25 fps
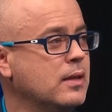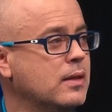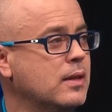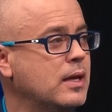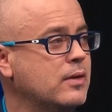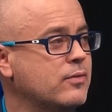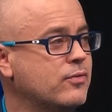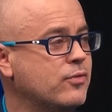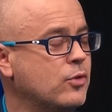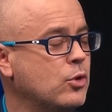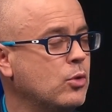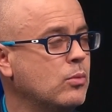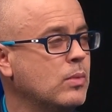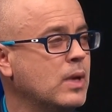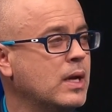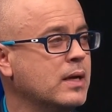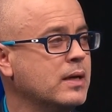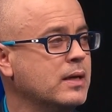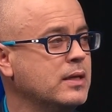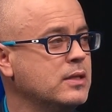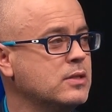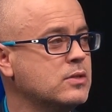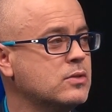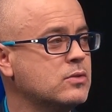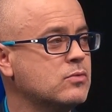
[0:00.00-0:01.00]
That form
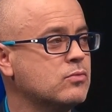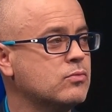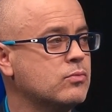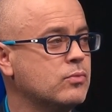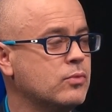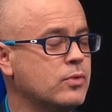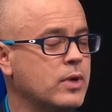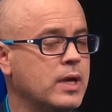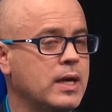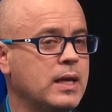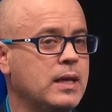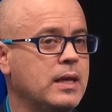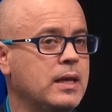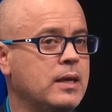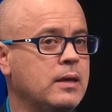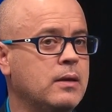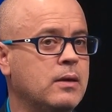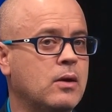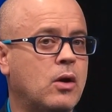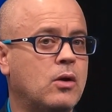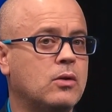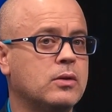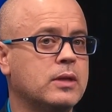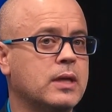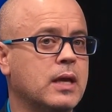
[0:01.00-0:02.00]
line is
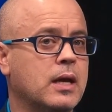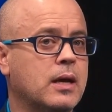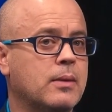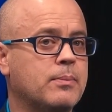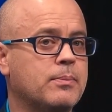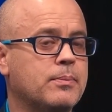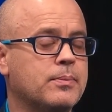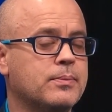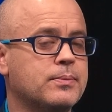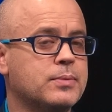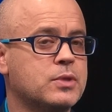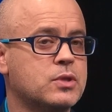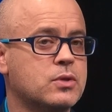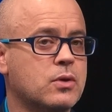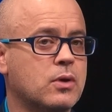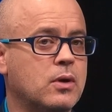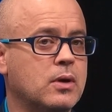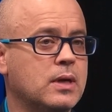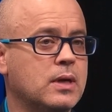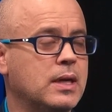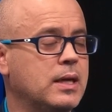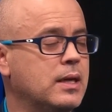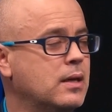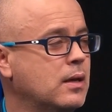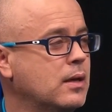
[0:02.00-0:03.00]
really holding up
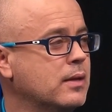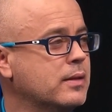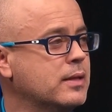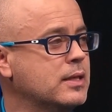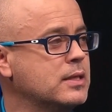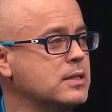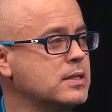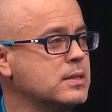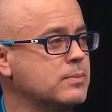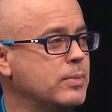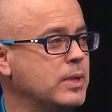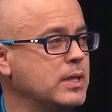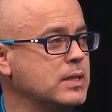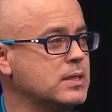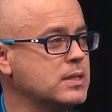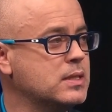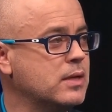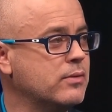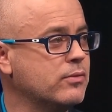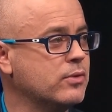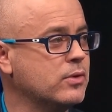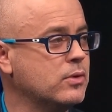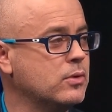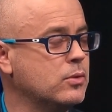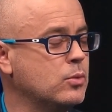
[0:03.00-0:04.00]
strongly, Claude. There's been
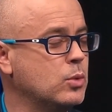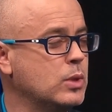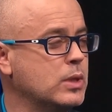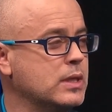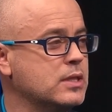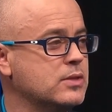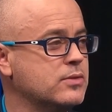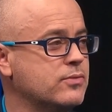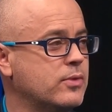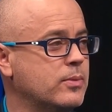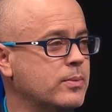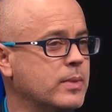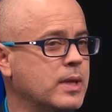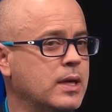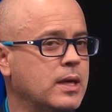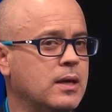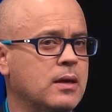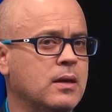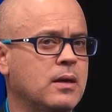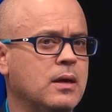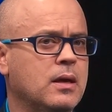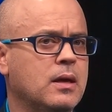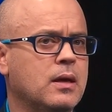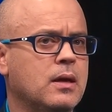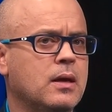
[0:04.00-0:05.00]
several winners from there.
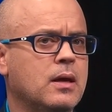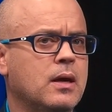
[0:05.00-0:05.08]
